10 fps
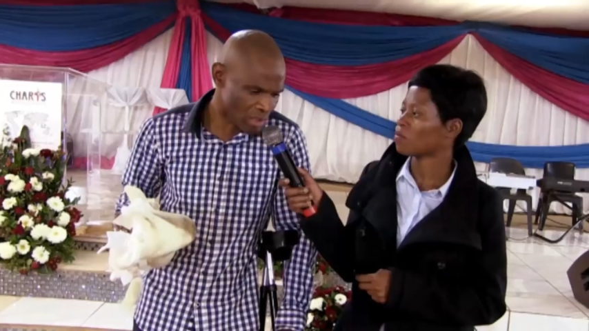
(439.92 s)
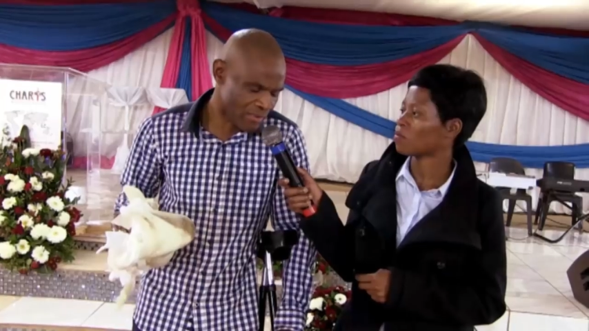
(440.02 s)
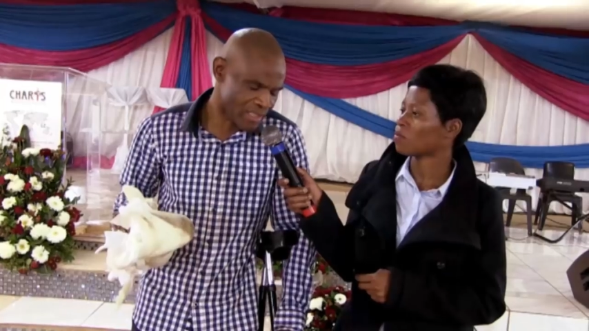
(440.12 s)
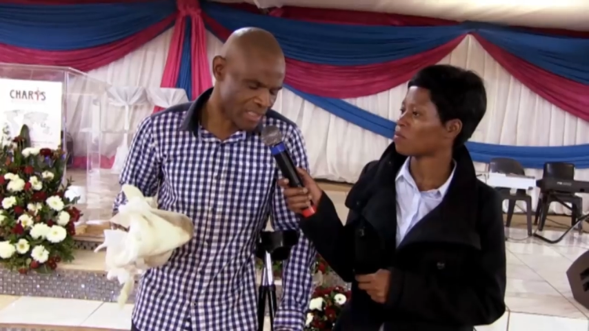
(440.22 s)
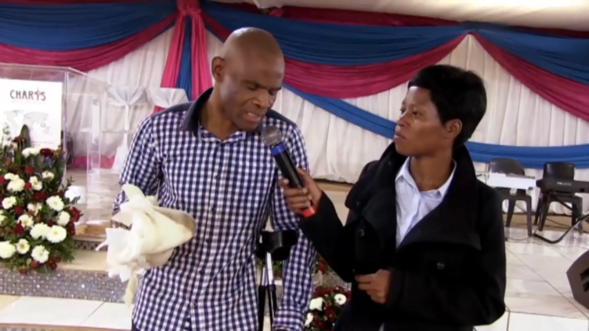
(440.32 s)
Speaker 1: know
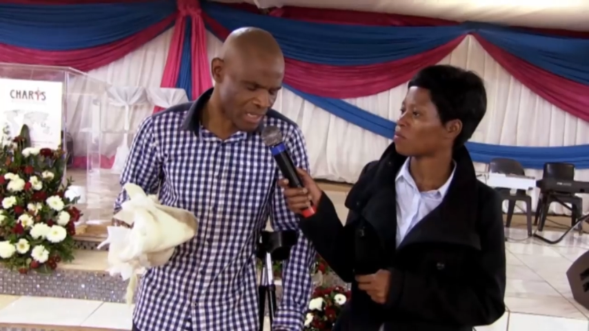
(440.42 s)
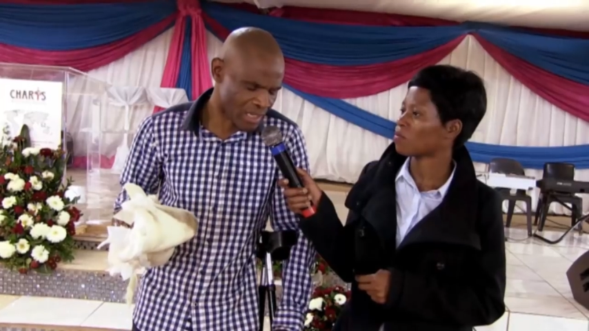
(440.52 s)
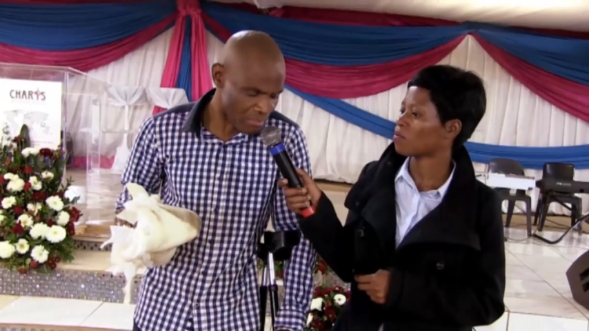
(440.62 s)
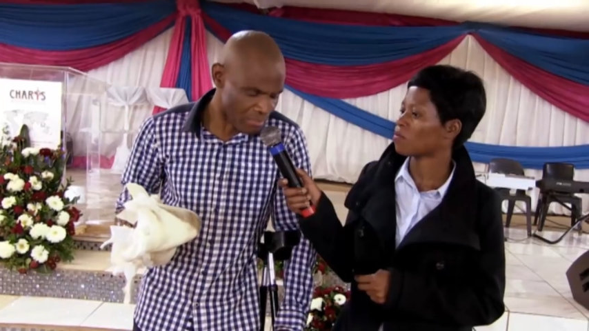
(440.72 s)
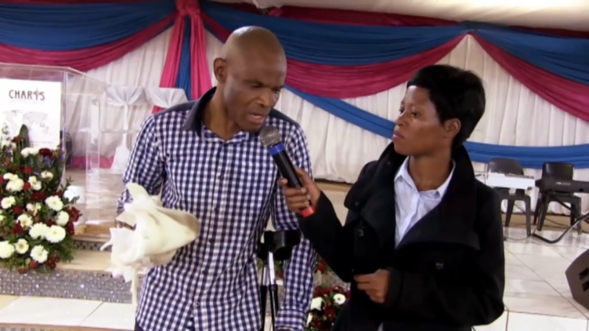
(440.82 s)
that if I
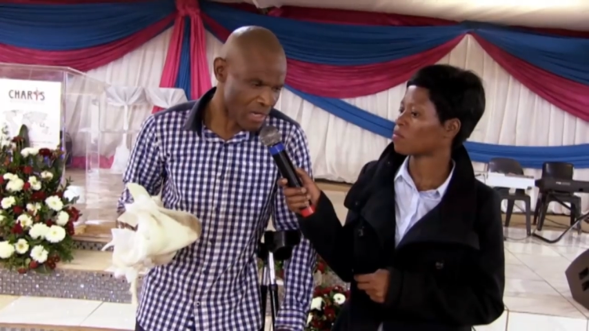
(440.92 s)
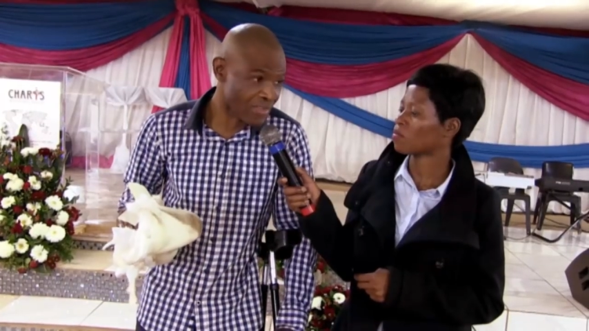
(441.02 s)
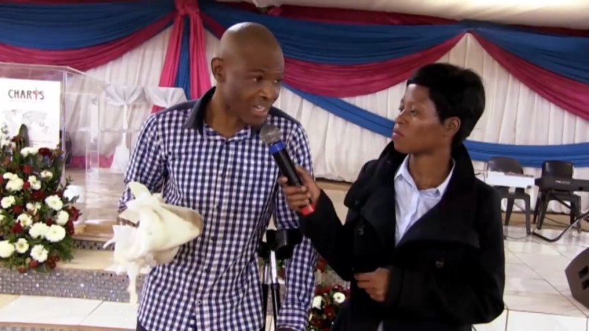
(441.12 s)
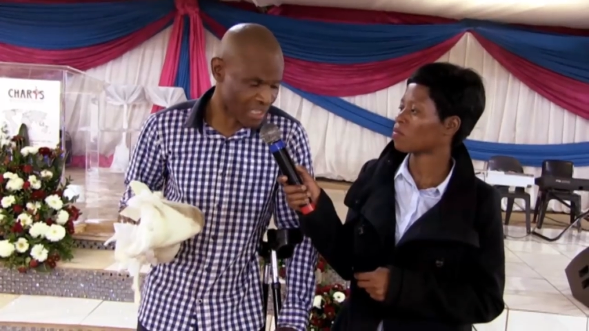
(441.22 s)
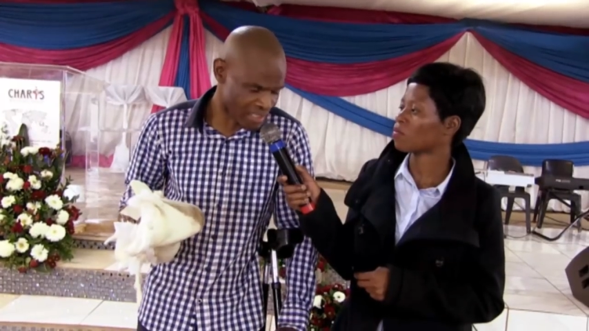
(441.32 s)
just come
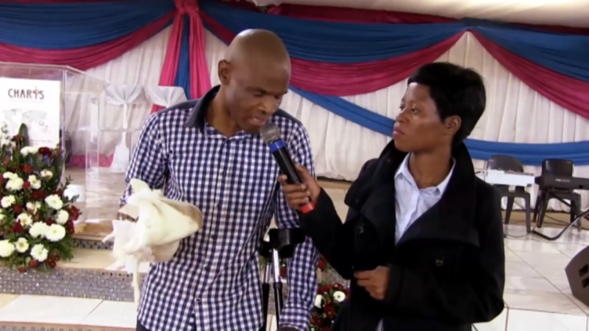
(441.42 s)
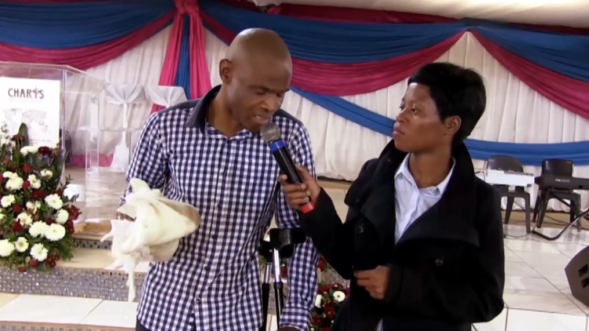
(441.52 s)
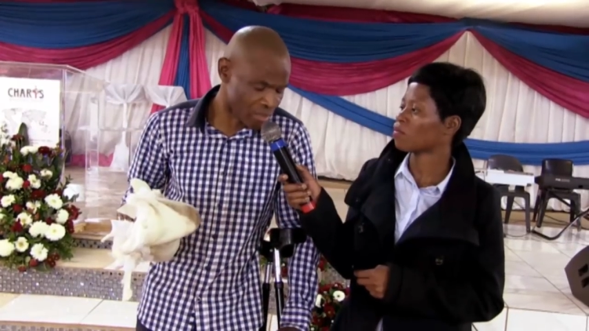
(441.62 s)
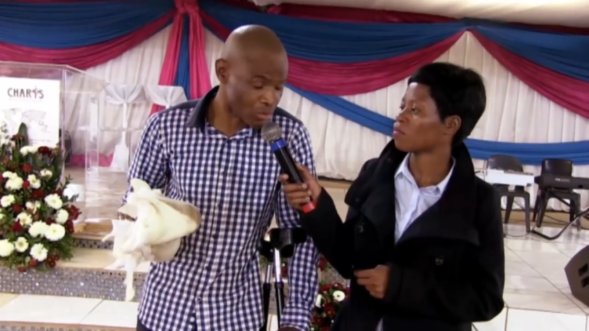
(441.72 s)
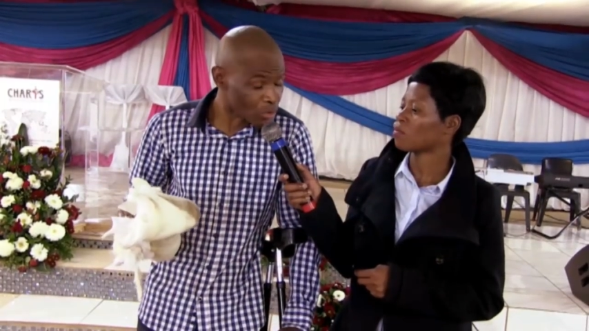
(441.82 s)
here, if I can
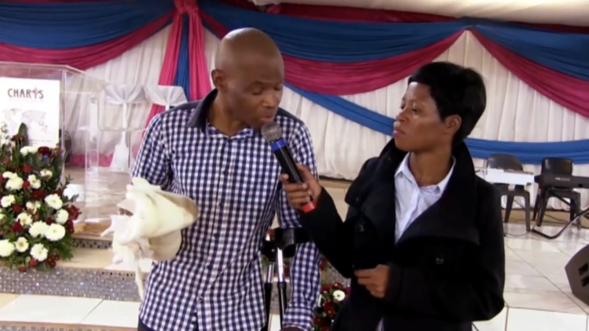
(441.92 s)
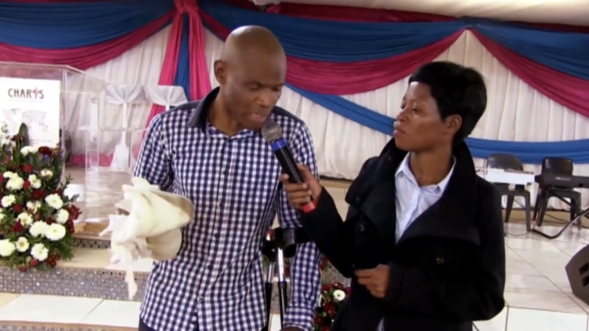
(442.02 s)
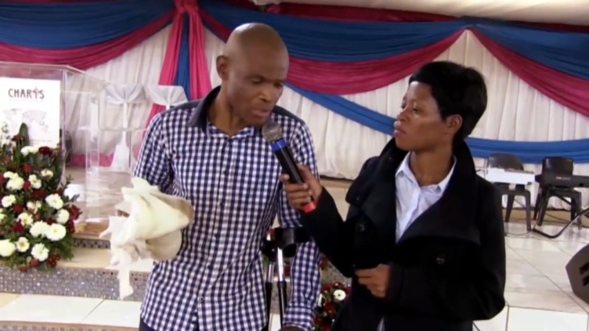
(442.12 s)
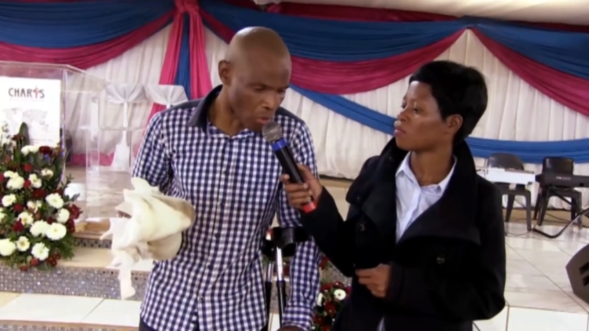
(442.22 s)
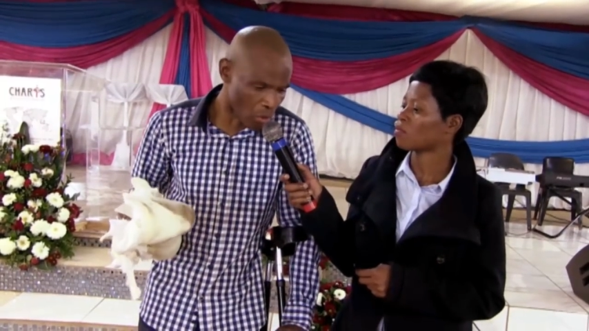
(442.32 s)
just enter
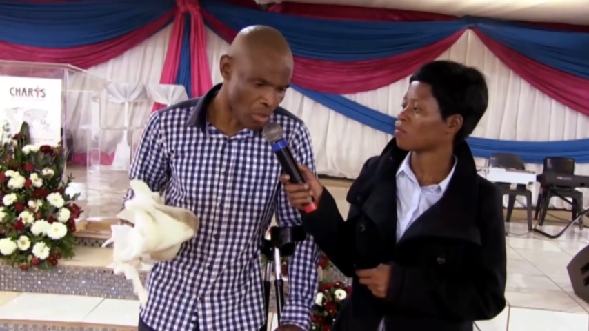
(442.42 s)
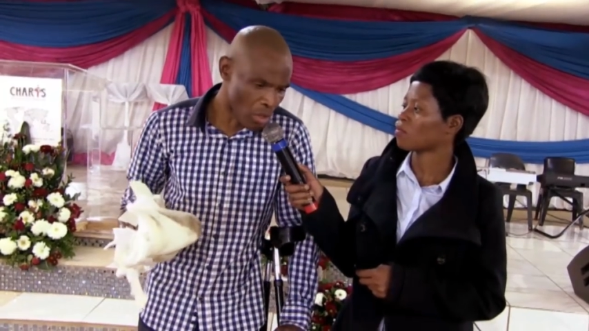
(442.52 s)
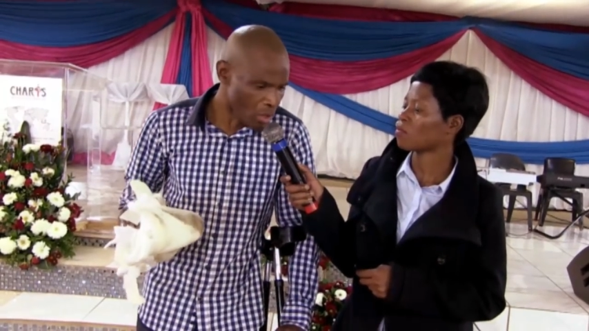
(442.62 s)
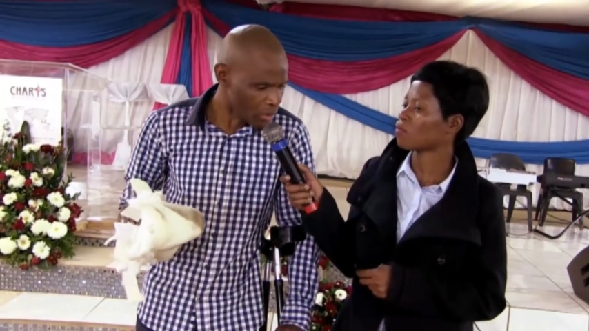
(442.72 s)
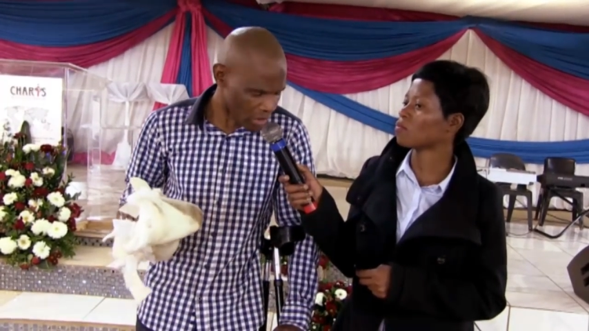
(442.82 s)
through that
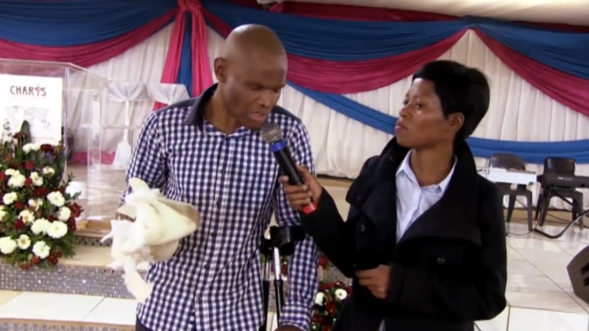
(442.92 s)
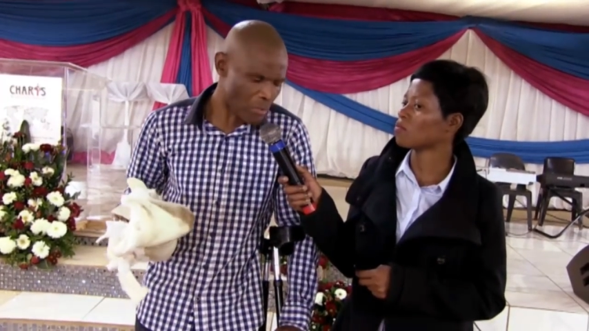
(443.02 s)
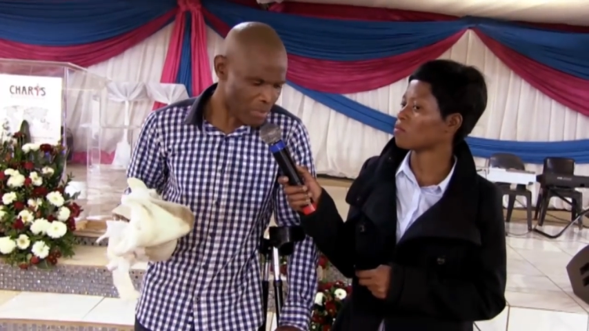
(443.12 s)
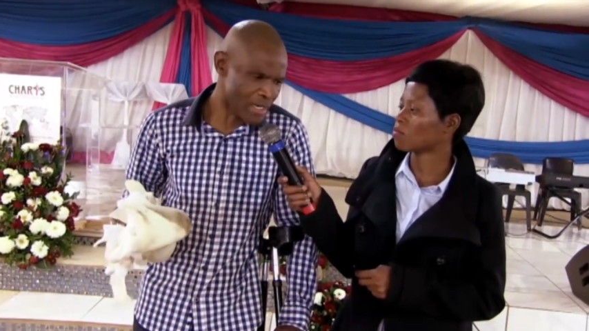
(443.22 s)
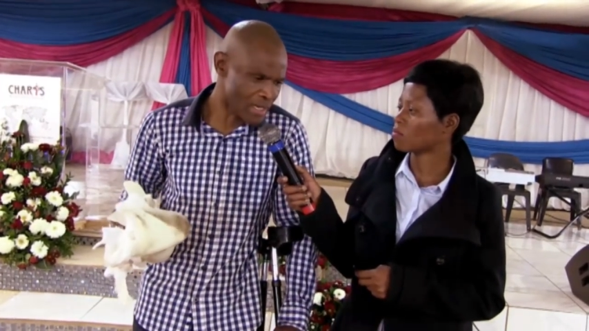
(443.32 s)
door,
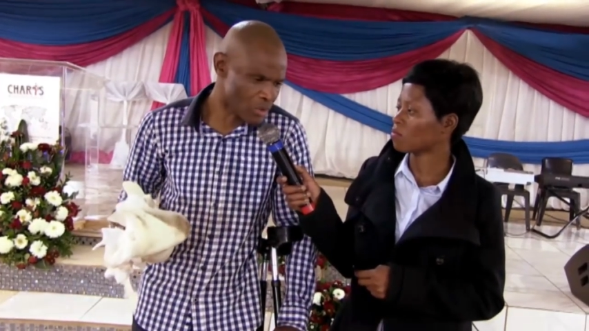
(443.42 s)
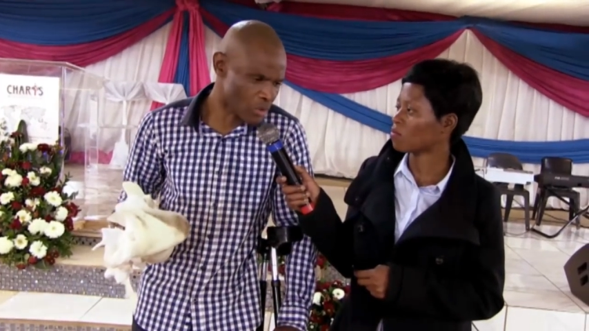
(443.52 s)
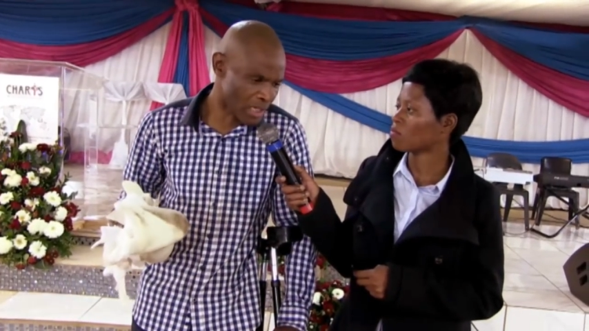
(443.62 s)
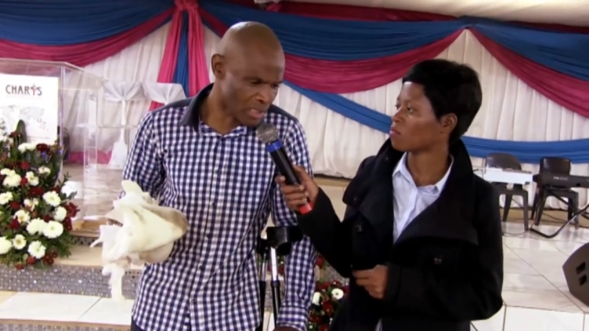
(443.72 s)
then I'll be healed.